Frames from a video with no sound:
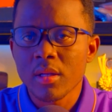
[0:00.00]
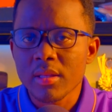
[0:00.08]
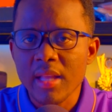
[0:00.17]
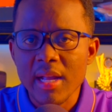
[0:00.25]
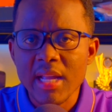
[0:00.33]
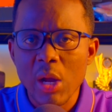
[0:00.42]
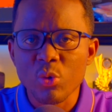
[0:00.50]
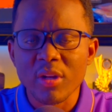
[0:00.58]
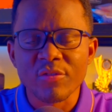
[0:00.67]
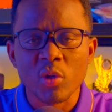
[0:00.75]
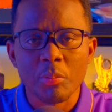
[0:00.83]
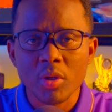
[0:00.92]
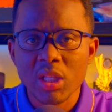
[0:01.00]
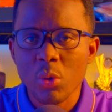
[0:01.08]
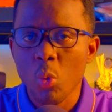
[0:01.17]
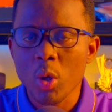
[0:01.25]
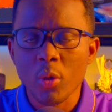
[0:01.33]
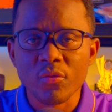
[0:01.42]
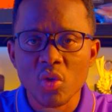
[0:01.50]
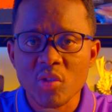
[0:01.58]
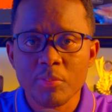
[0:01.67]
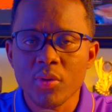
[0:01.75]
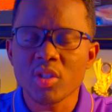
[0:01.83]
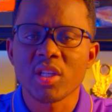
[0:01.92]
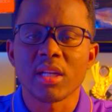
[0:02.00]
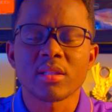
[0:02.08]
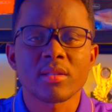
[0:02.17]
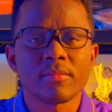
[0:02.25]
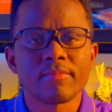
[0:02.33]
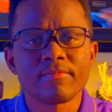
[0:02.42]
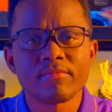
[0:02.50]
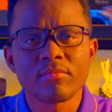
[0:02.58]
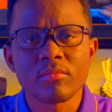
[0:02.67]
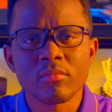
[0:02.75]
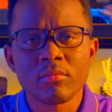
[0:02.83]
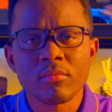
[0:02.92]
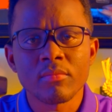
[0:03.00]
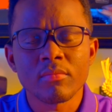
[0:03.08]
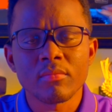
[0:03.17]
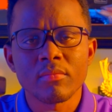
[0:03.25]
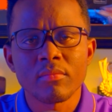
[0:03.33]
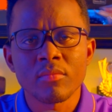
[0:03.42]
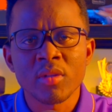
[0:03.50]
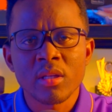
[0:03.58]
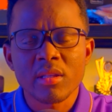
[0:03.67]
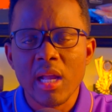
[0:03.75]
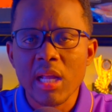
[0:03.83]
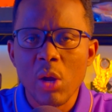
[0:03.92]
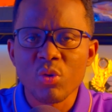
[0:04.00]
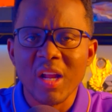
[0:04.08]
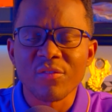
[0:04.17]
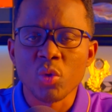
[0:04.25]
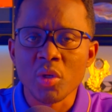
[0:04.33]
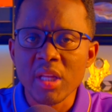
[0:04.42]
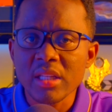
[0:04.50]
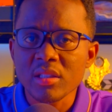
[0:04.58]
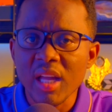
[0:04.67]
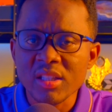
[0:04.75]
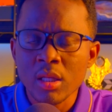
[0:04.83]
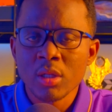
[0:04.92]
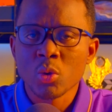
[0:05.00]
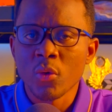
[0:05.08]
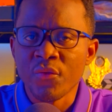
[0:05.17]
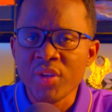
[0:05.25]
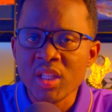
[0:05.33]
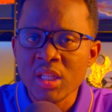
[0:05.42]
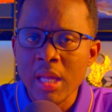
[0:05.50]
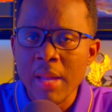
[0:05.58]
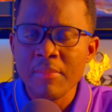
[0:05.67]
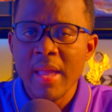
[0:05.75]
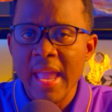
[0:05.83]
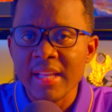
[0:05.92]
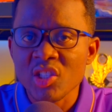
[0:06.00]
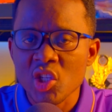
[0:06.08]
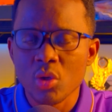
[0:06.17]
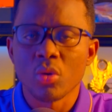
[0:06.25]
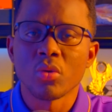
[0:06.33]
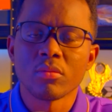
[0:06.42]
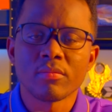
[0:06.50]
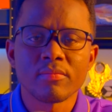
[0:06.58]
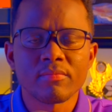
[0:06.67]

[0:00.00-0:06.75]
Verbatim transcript: That guy would have supported one of those projects. That guy would have donated to VDM NGO.